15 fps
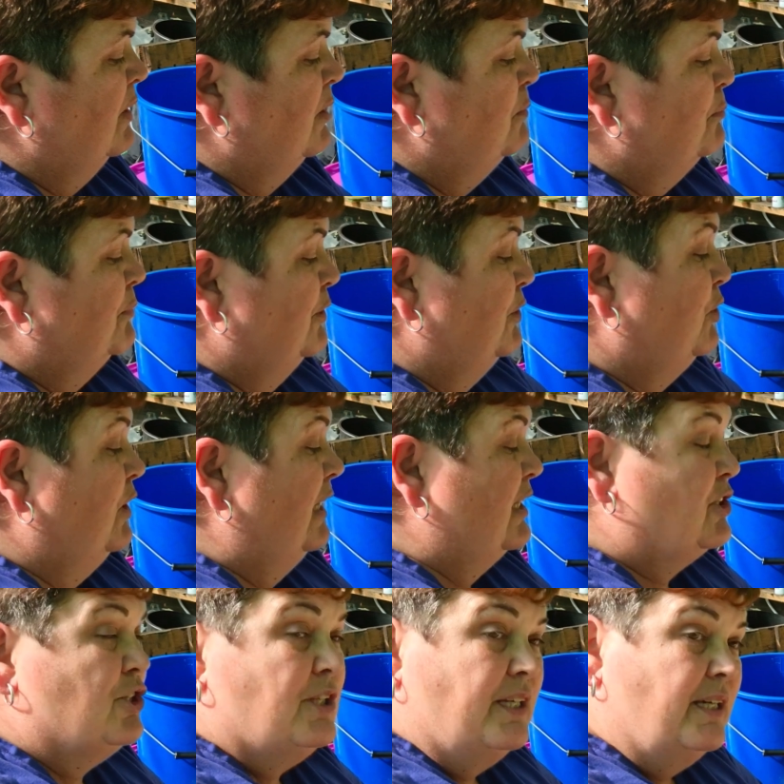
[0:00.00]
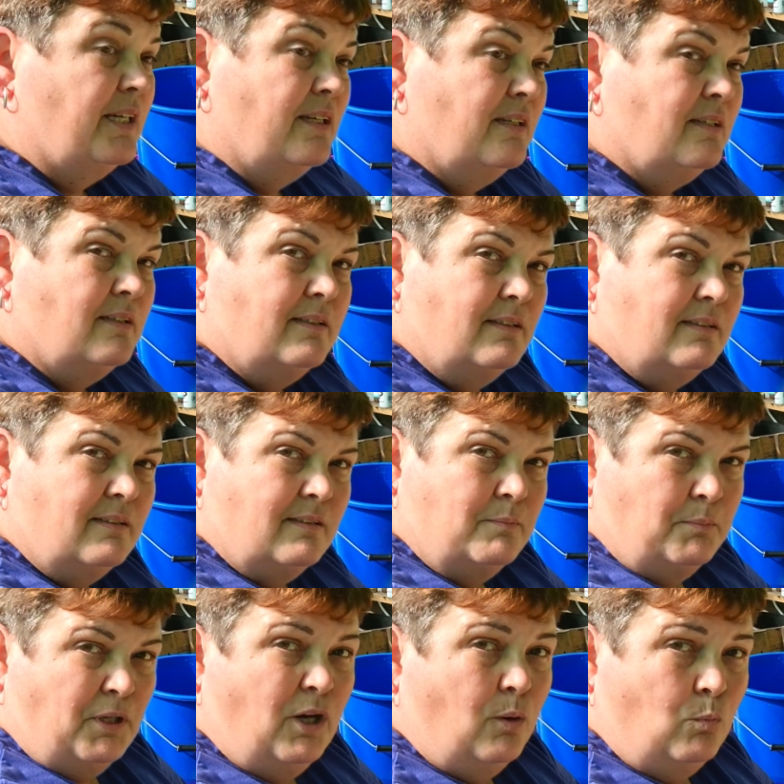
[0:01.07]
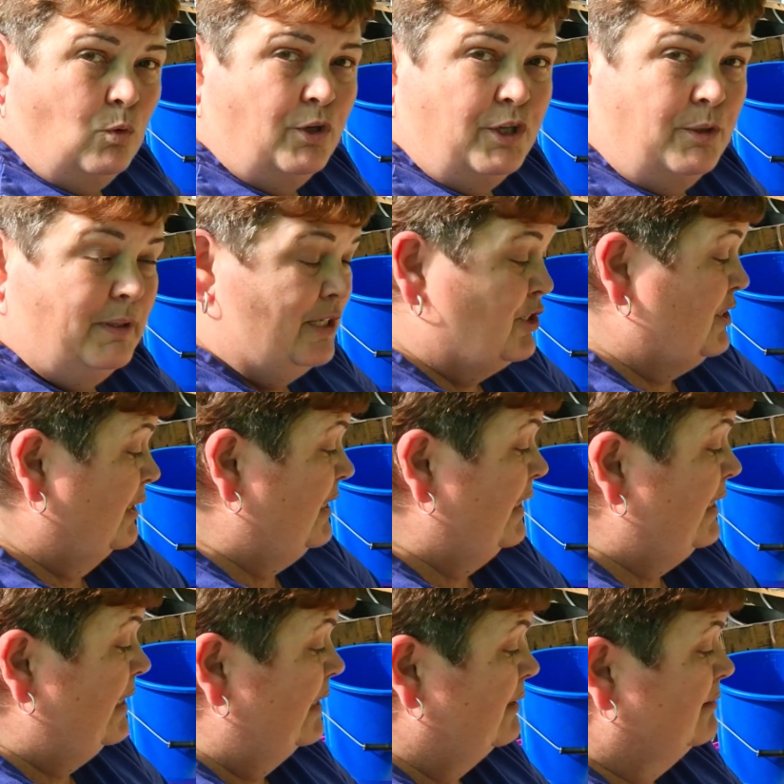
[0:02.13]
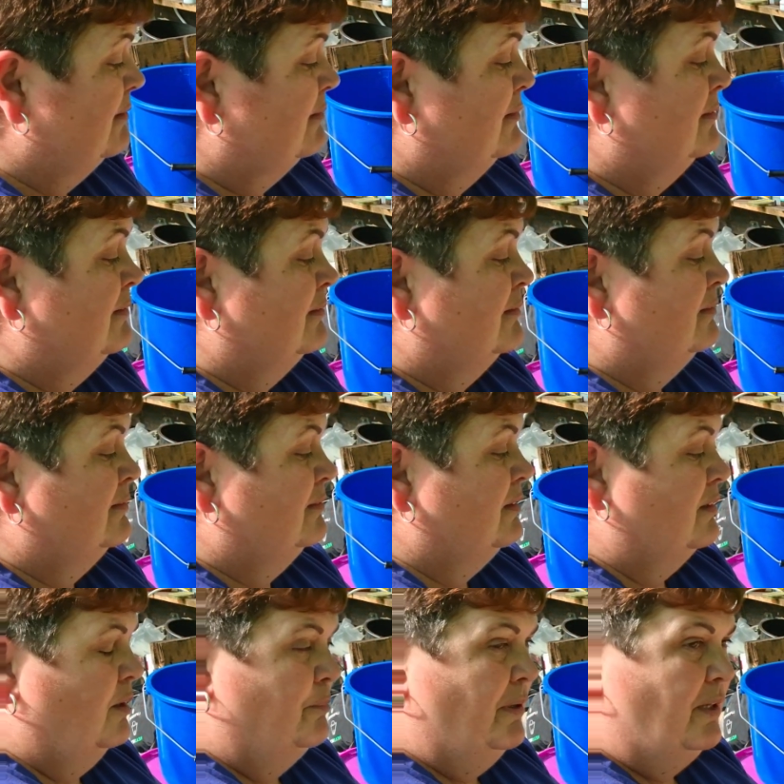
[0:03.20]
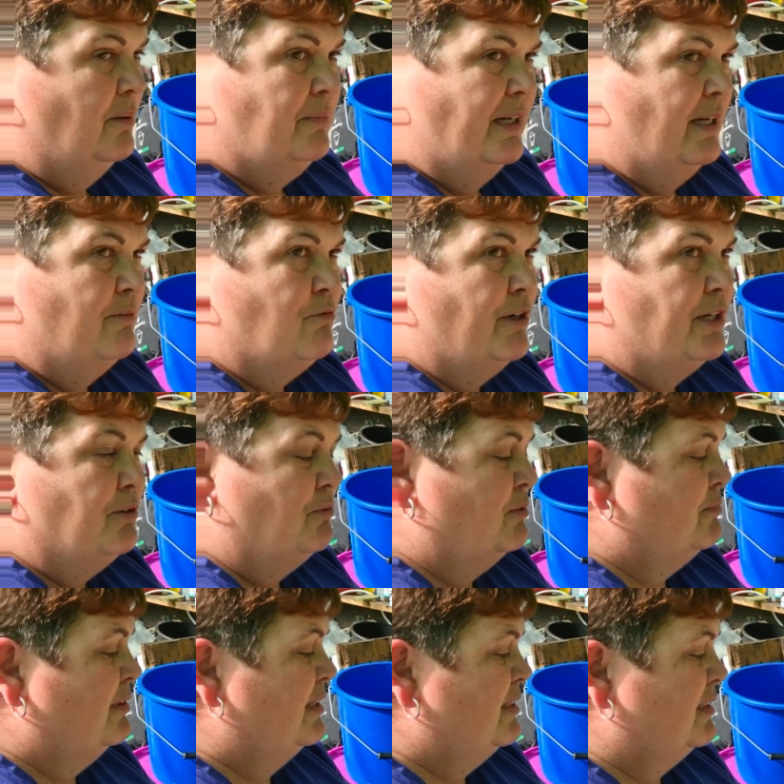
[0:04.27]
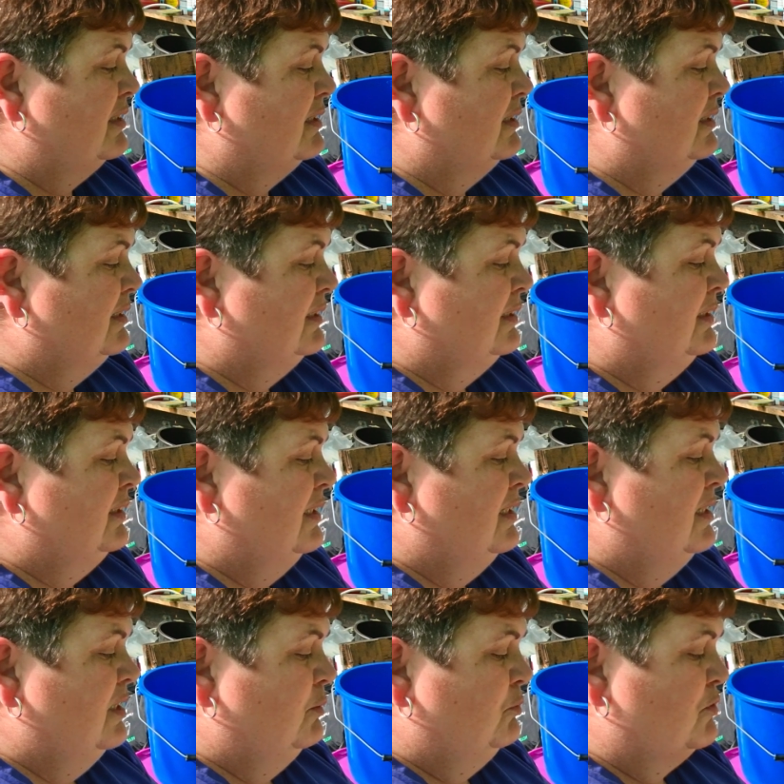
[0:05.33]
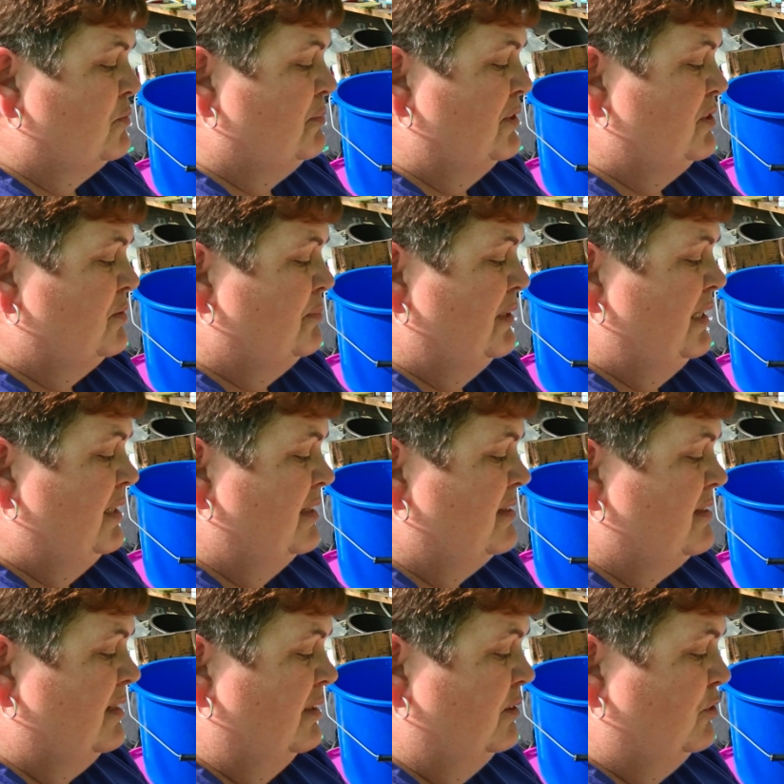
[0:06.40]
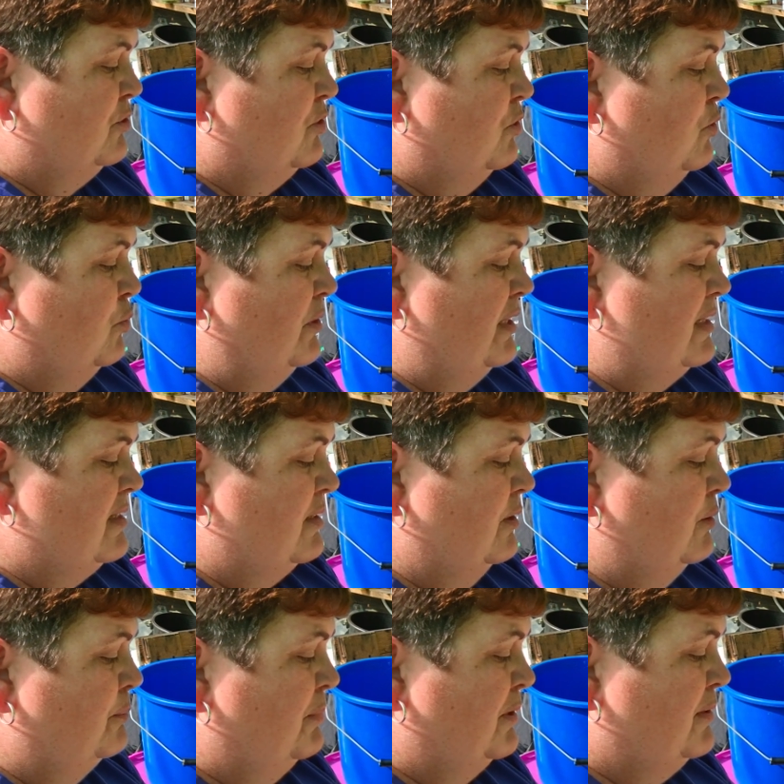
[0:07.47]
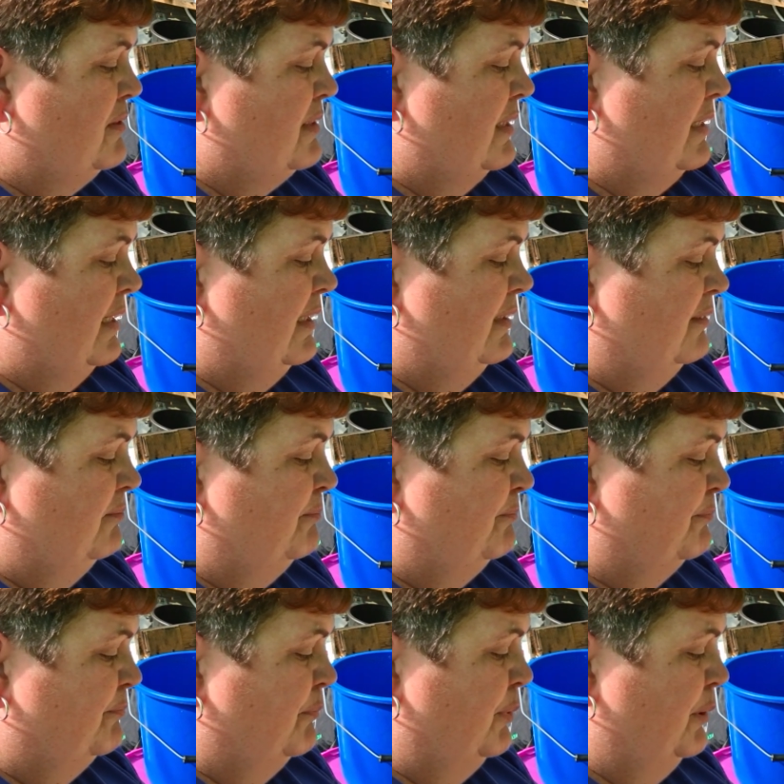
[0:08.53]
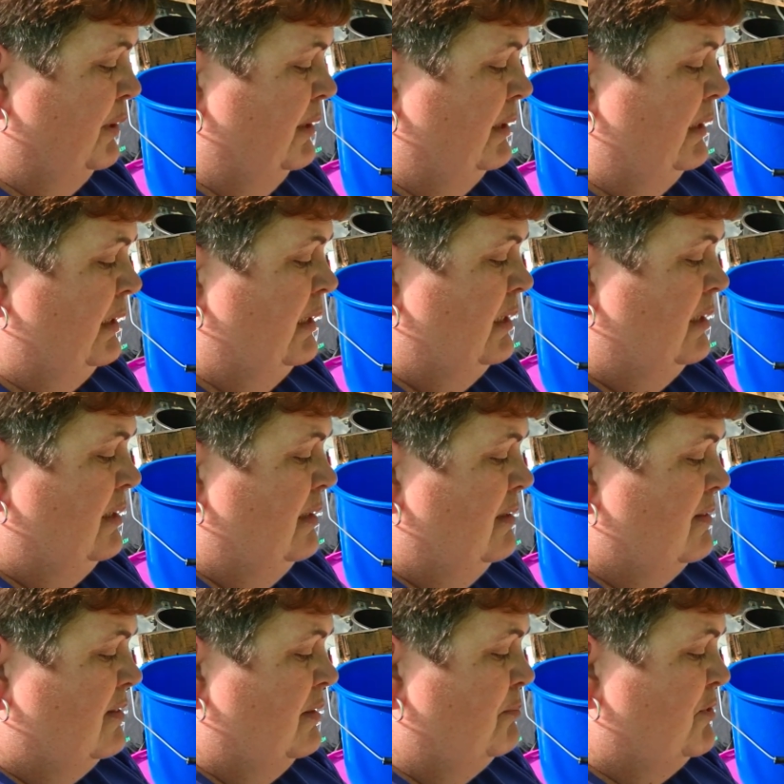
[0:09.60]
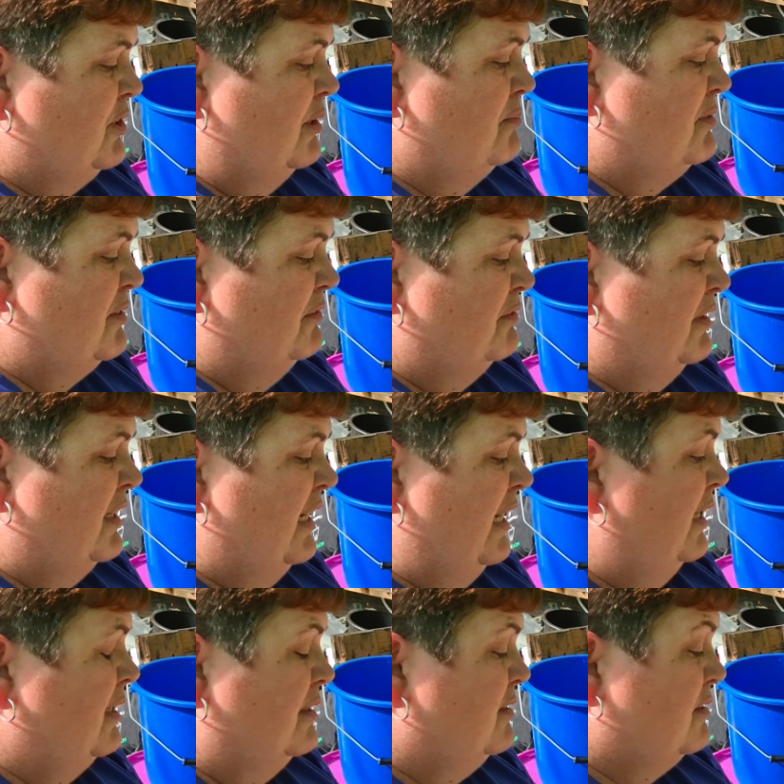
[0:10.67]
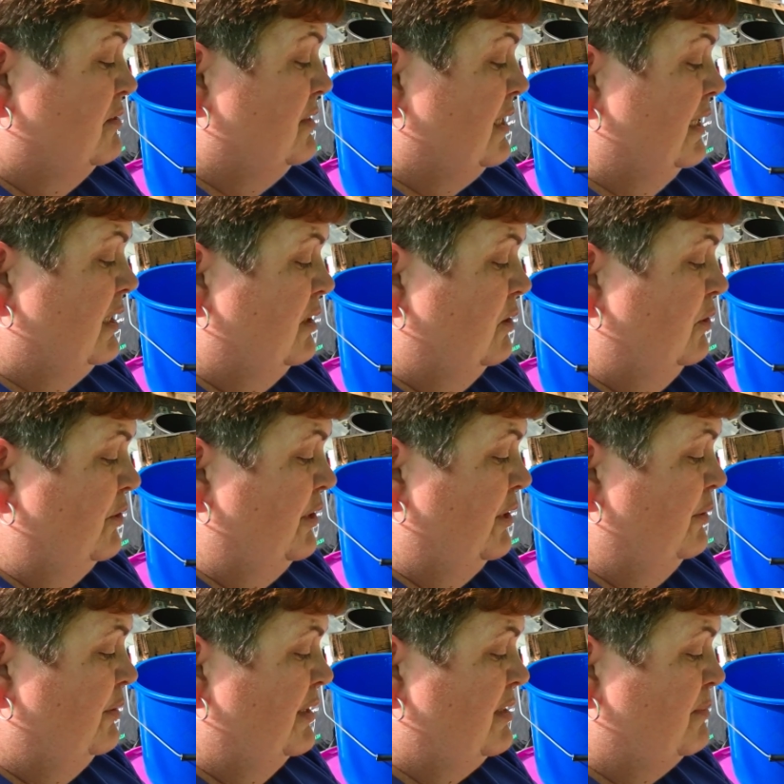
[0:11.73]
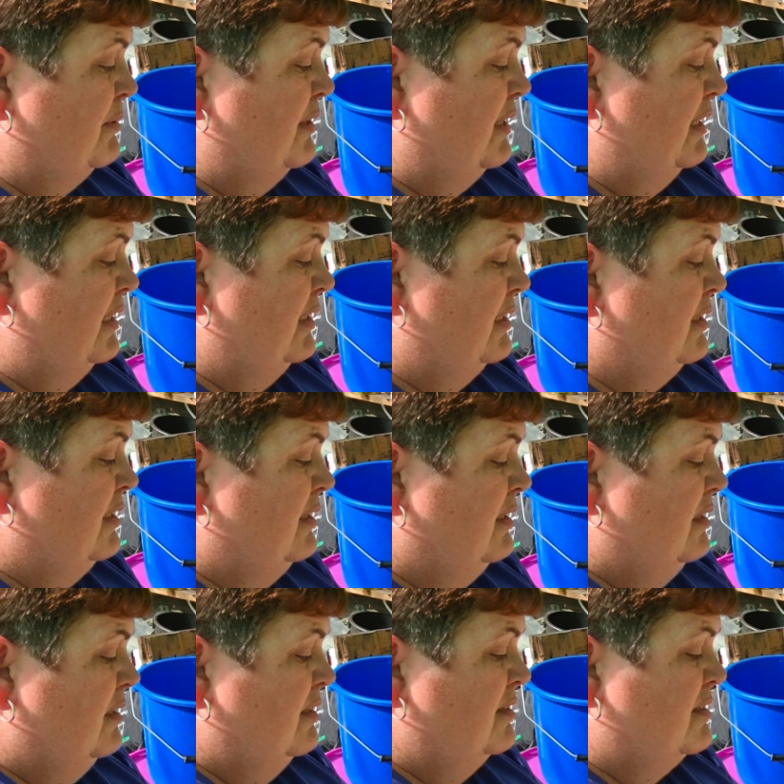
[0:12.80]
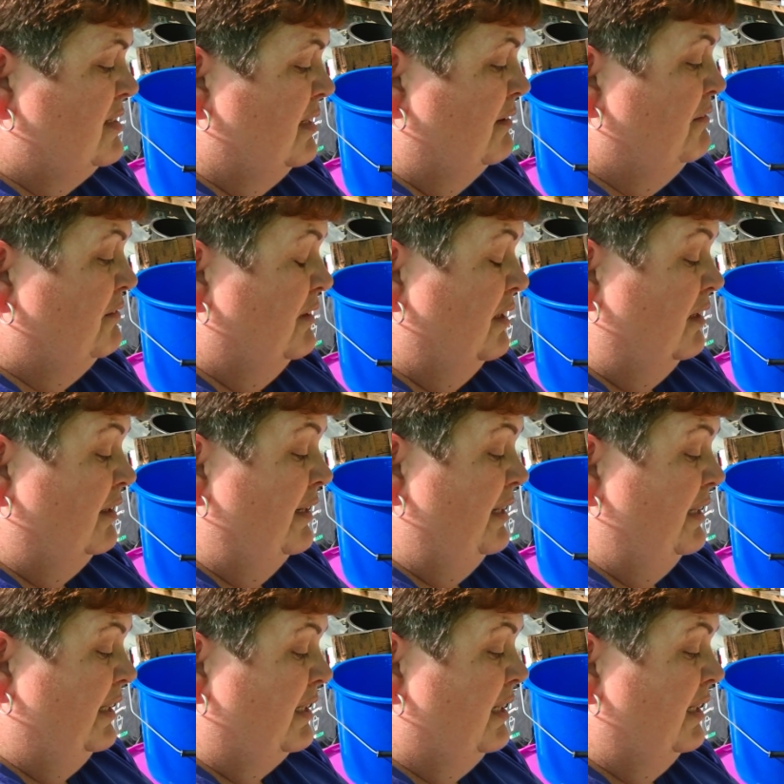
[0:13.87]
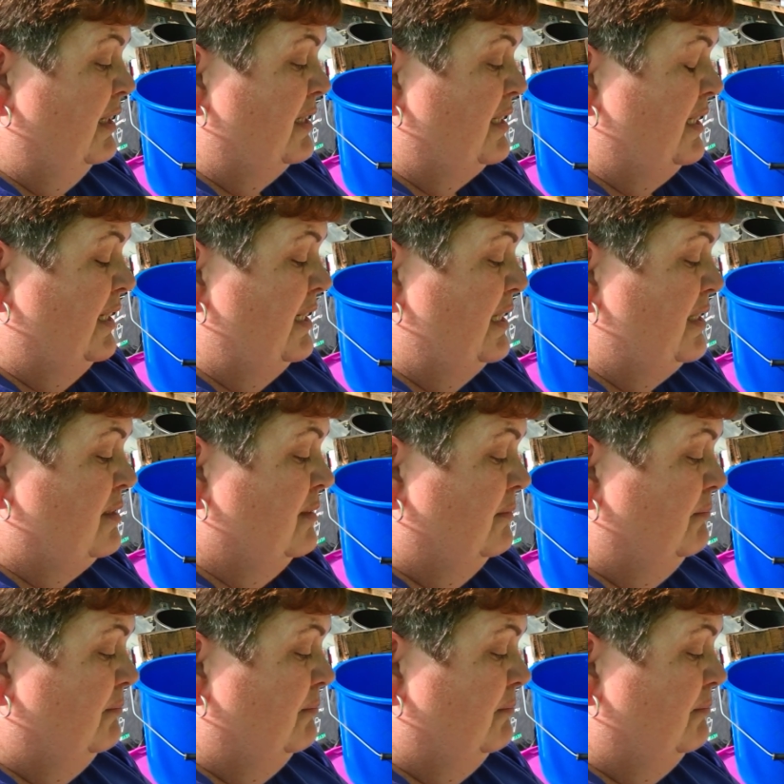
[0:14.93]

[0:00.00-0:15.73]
but not actually plant what you actually eat. I bet I'm getting redder and redder. I'm not supposed to be in the sun at all with this lupus and that, but sometimes I forget and I don't take a lot of notice, but then you suffer like in a couple of days.